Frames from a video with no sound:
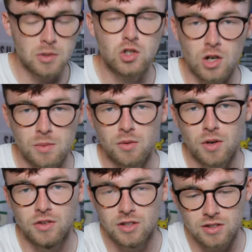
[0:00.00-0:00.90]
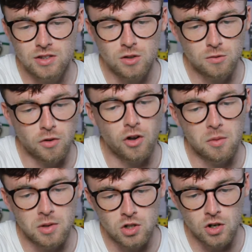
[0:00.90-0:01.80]
enjoying my run. This is good fun.
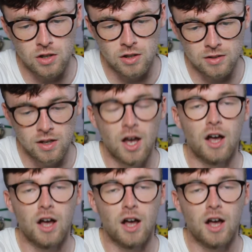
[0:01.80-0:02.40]
I'm enjoying this.